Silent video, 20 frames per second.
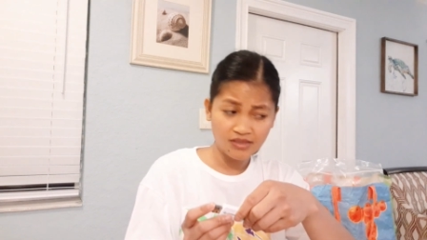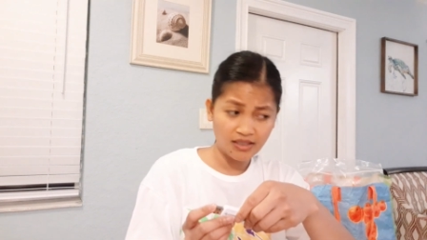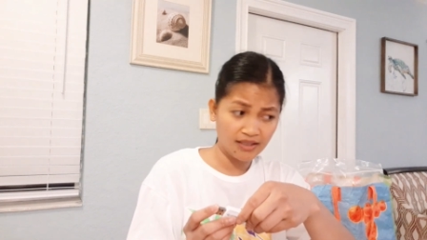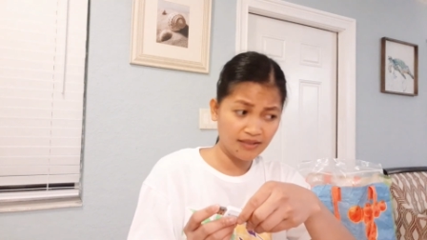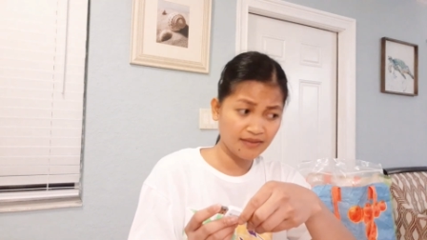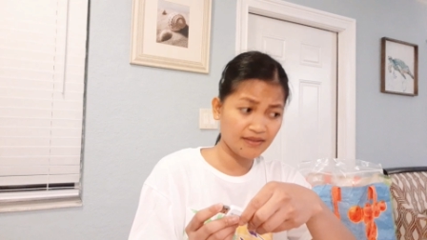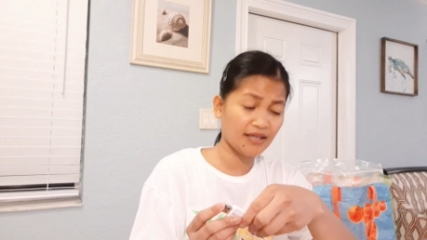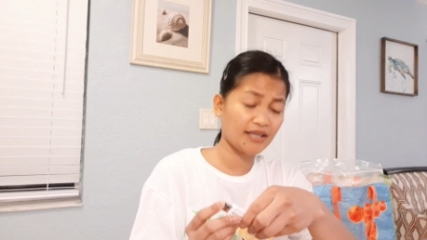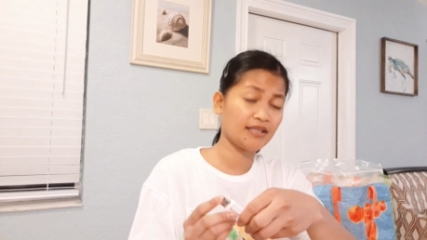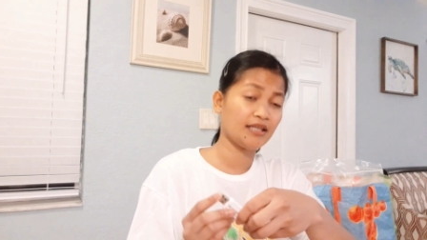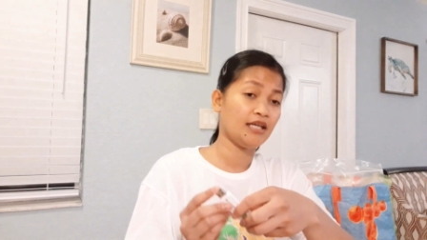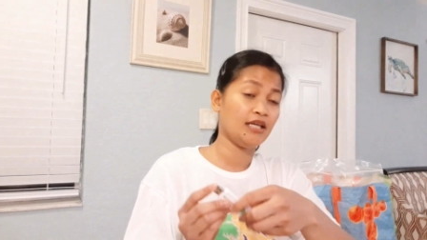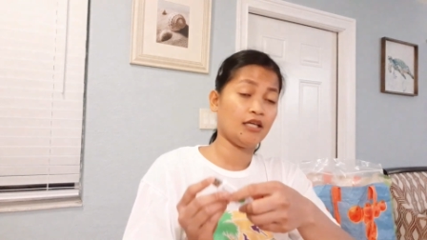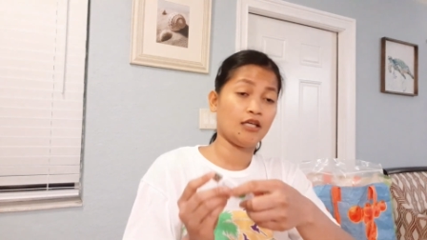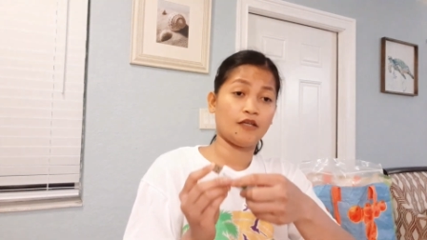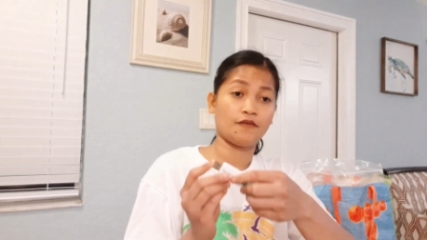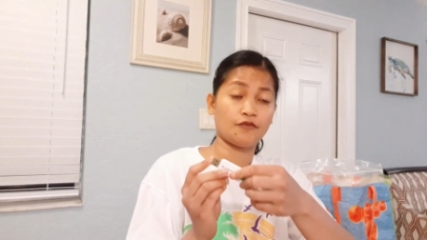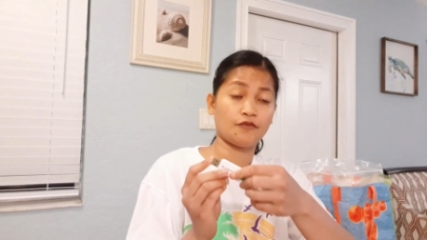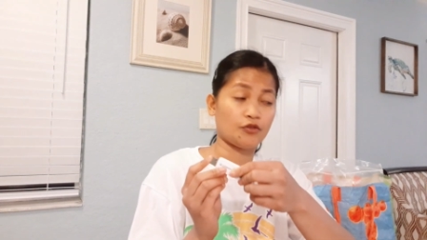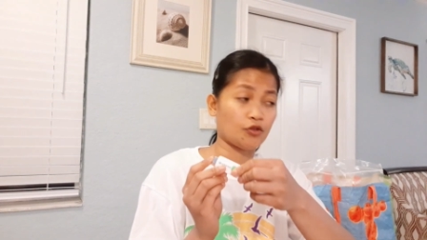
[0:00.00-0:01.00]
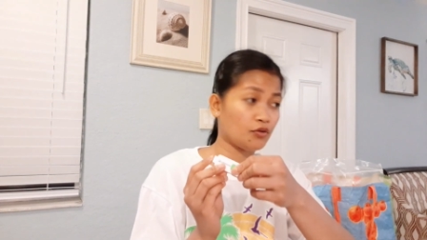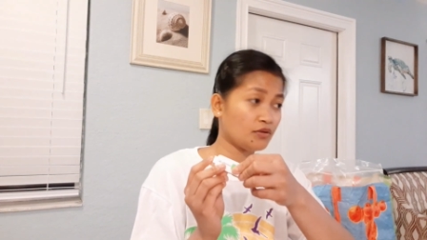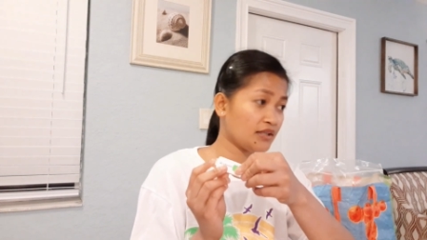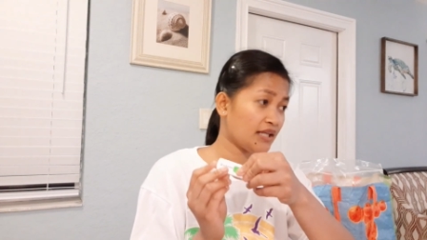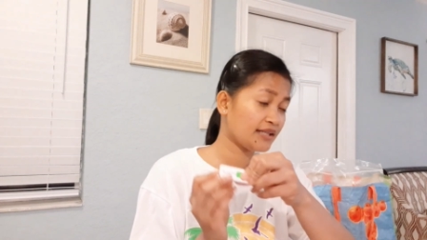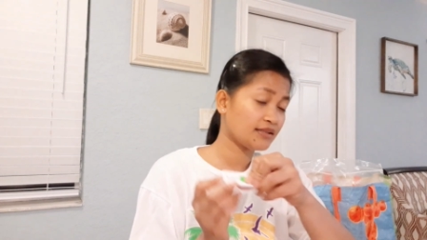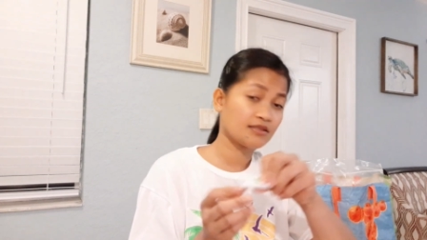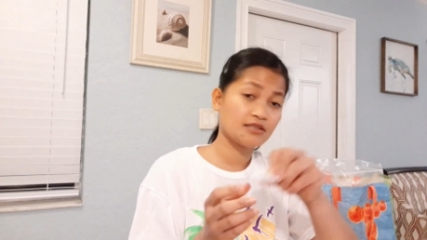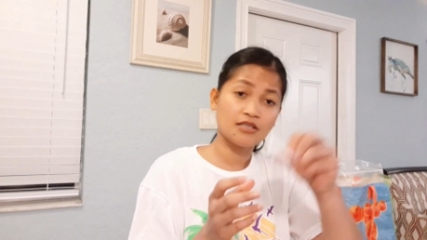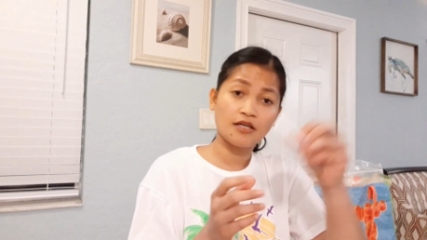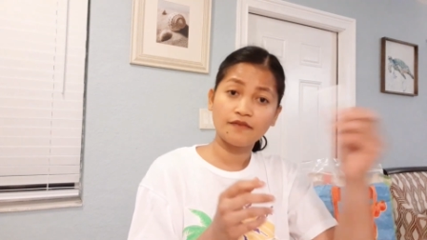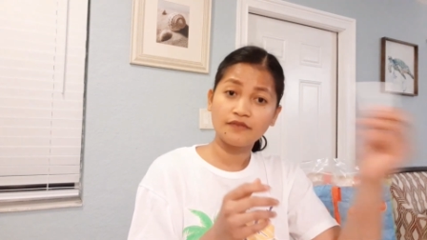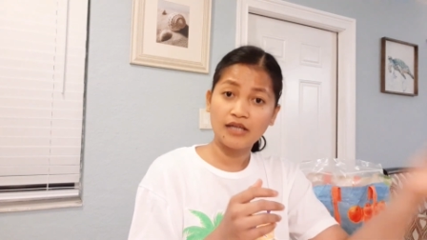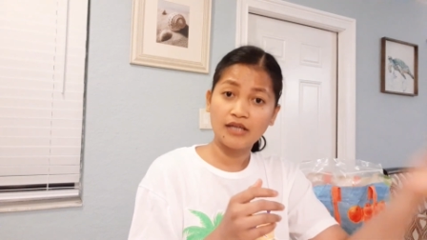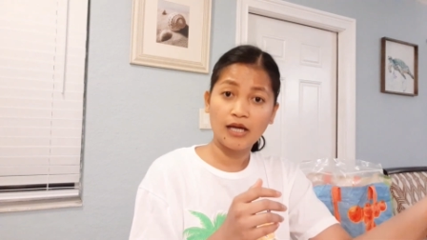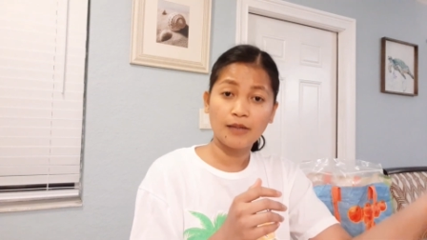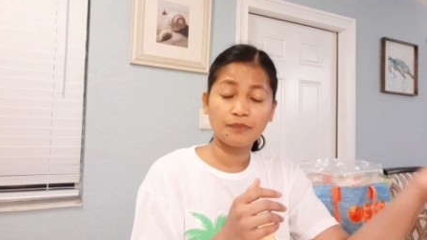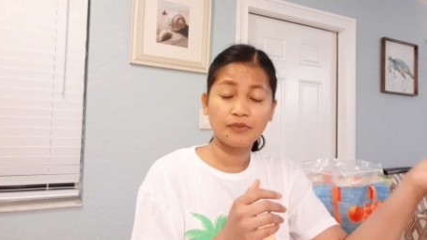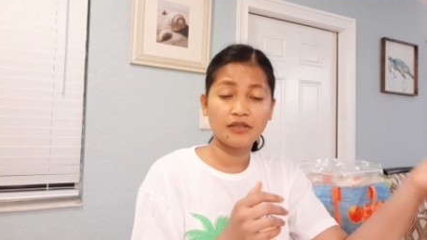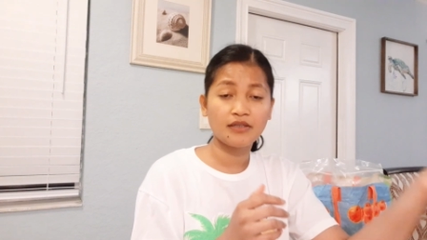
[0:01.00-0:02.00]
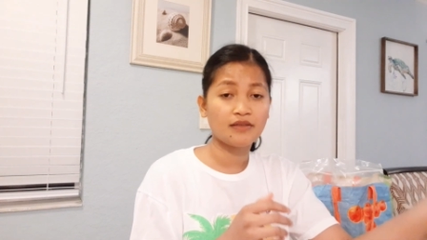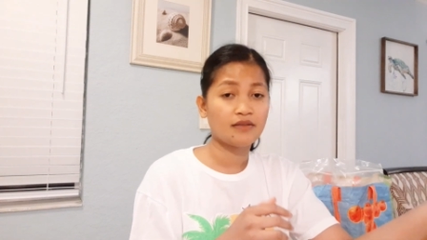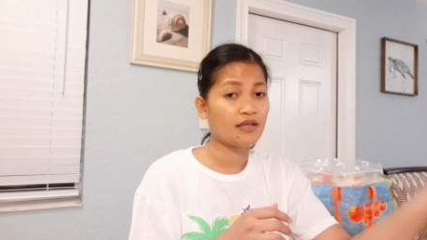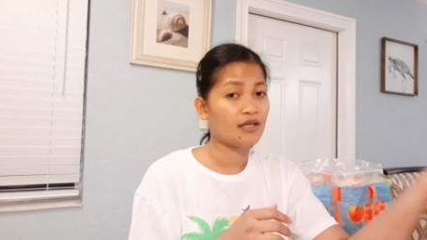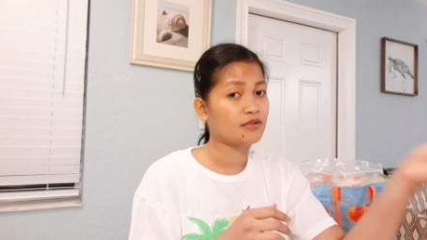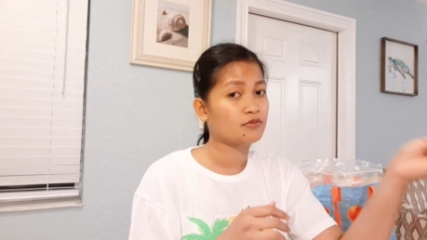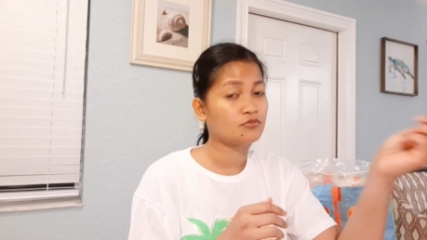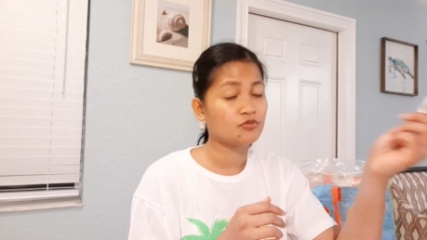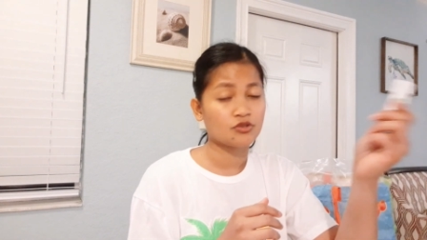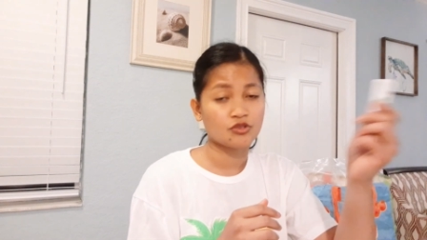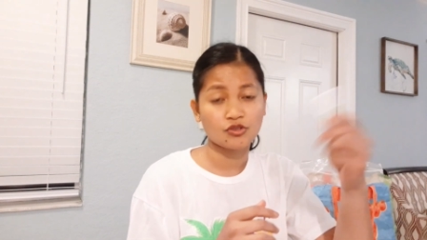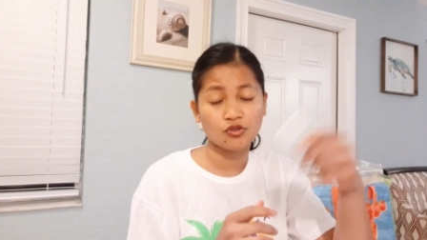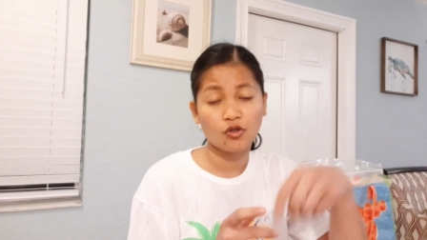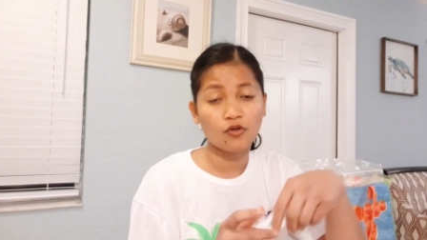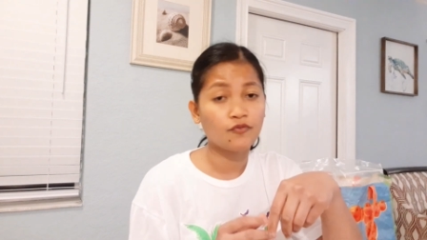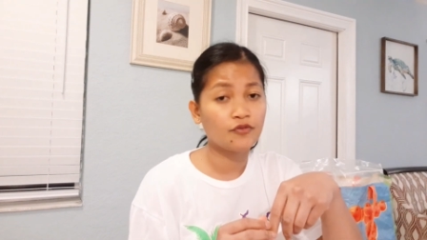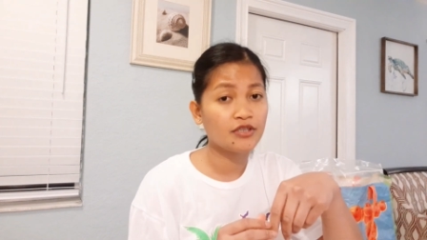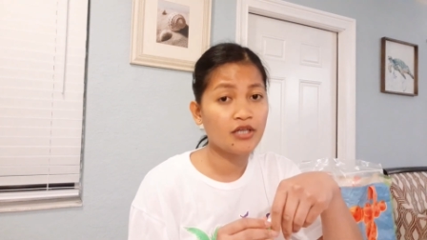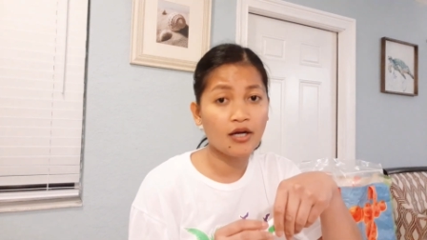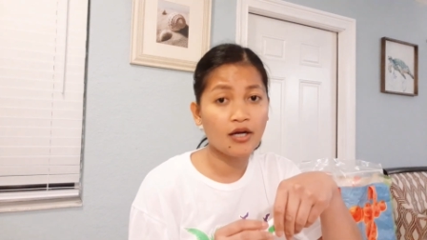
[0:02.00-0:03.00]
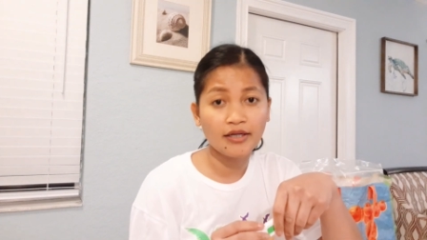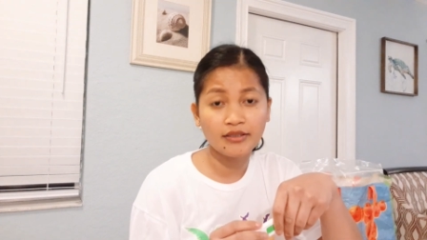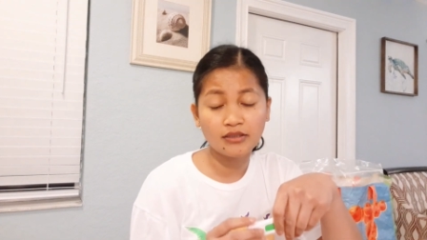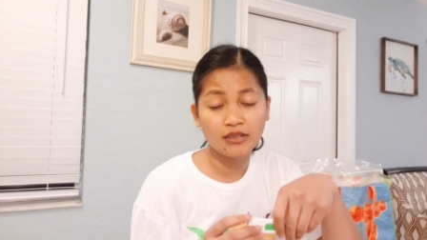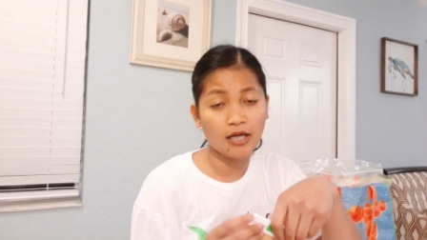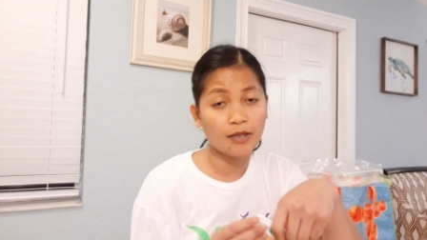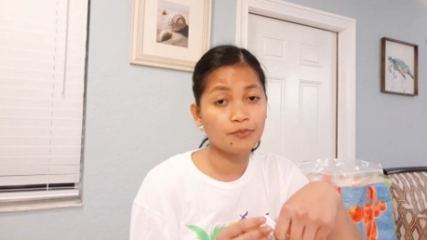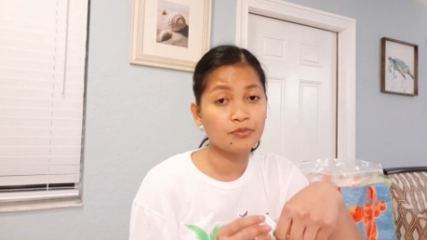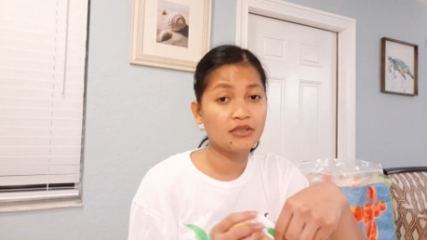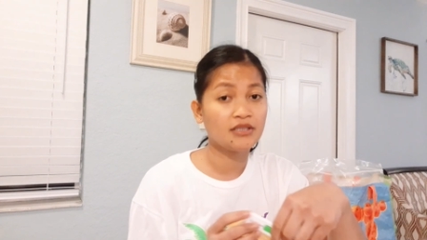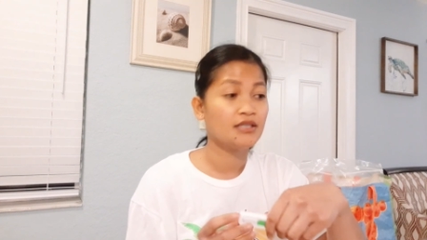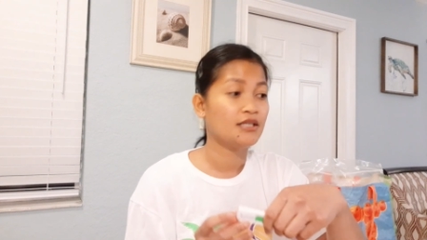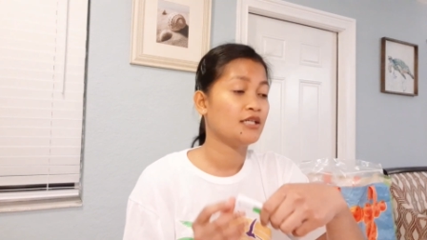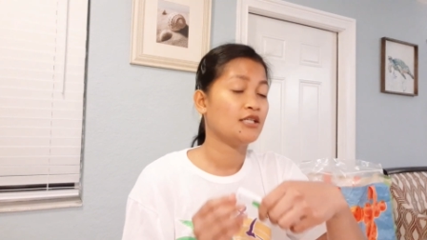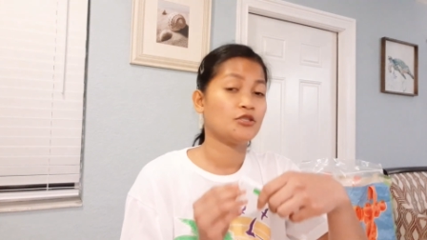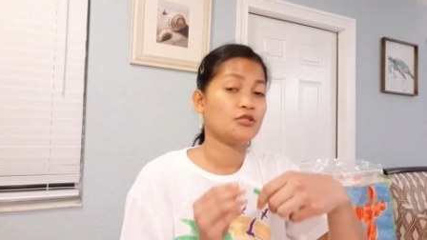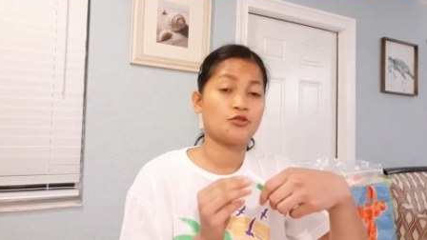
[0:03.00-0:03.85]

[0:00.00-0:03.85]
And then if you don't like the soft copy, then just go for the hard copy.